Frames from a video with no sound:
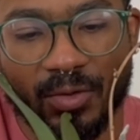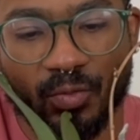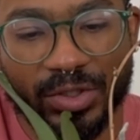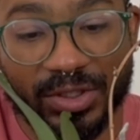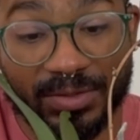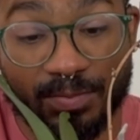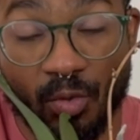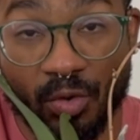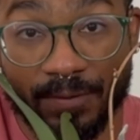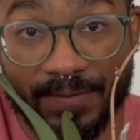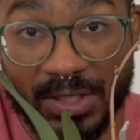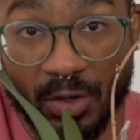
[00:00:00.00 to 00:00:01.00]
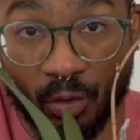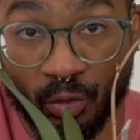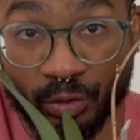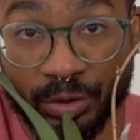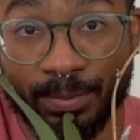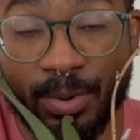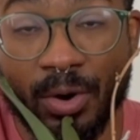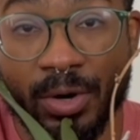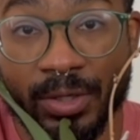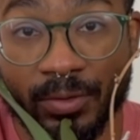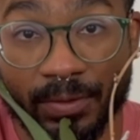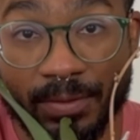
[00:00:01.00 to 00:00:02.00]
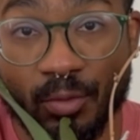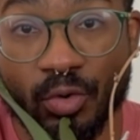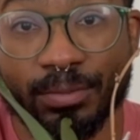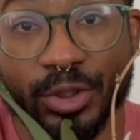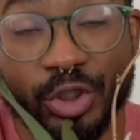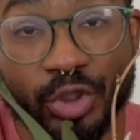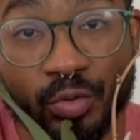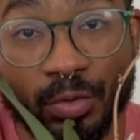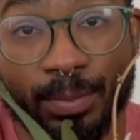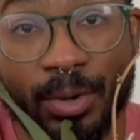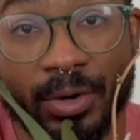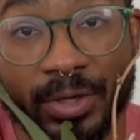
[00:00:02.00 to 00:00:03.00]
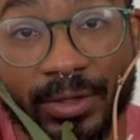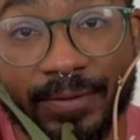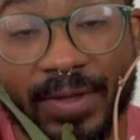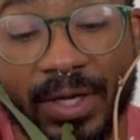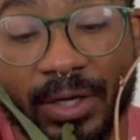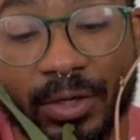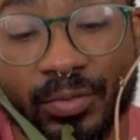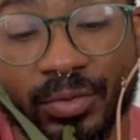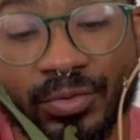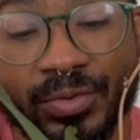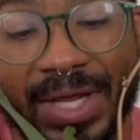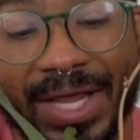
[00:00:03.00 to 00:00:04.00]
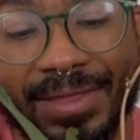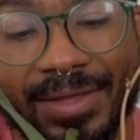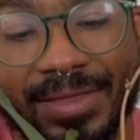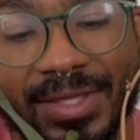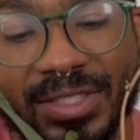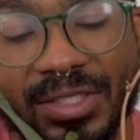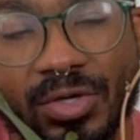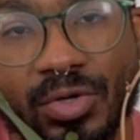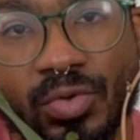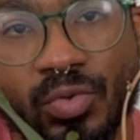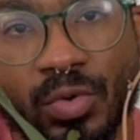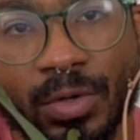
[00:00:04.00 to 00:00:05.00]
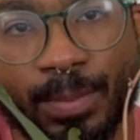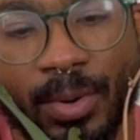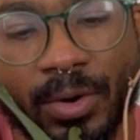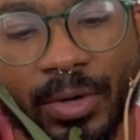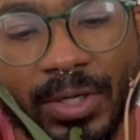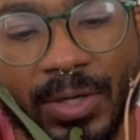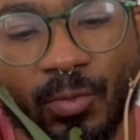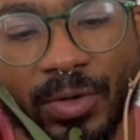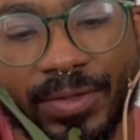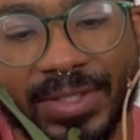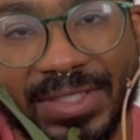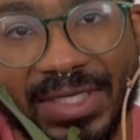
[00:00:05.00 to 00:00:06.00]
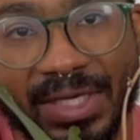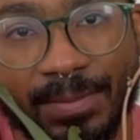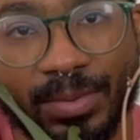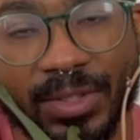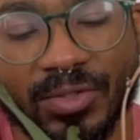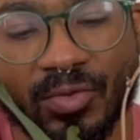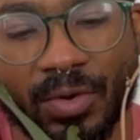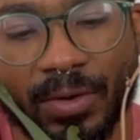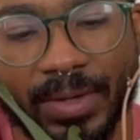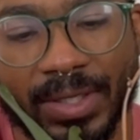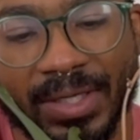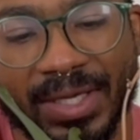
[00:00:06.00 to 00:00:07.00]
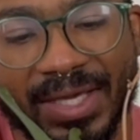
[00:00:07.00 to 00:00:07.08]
which is more of the older part or the more mature part of the air root, and then this newer part where the tip is growing.